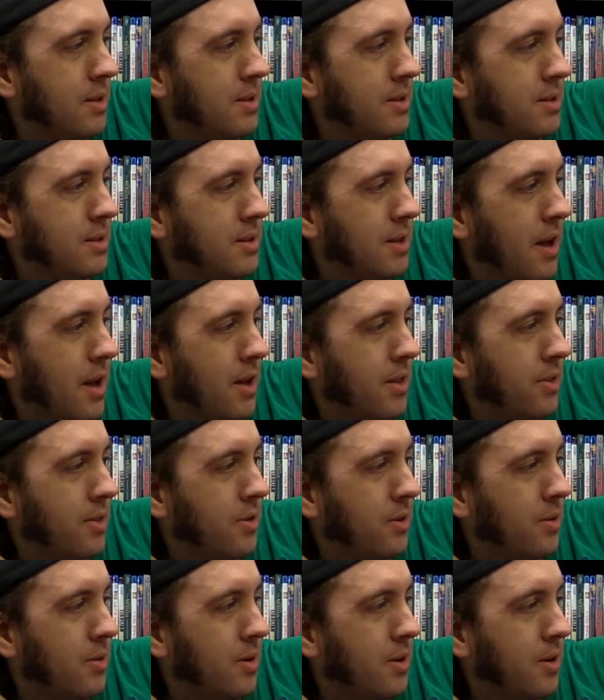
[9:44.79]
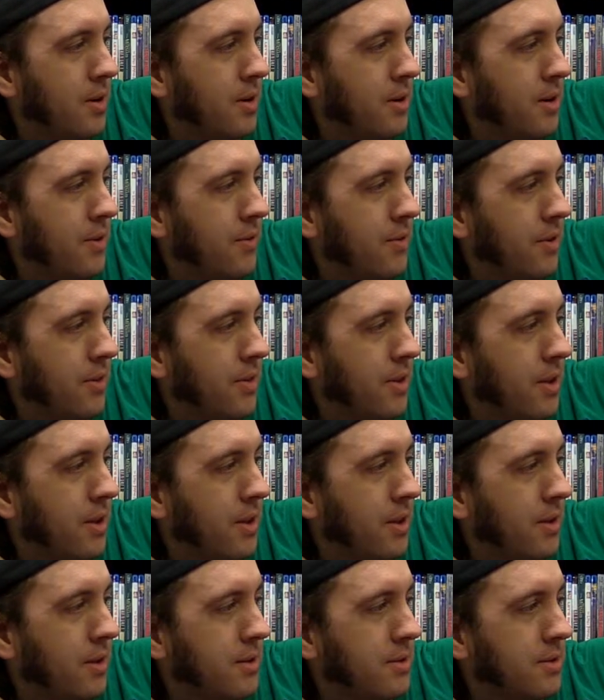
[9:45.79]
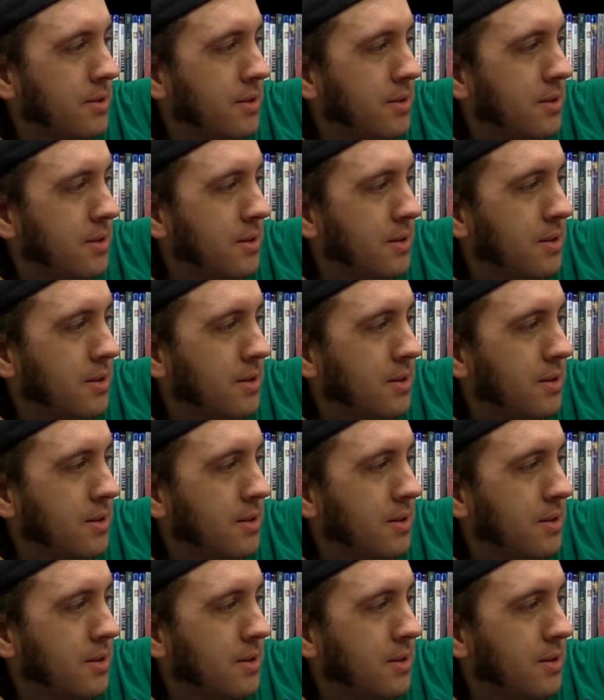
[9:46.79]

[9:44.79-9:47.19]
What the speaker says: slide through different things,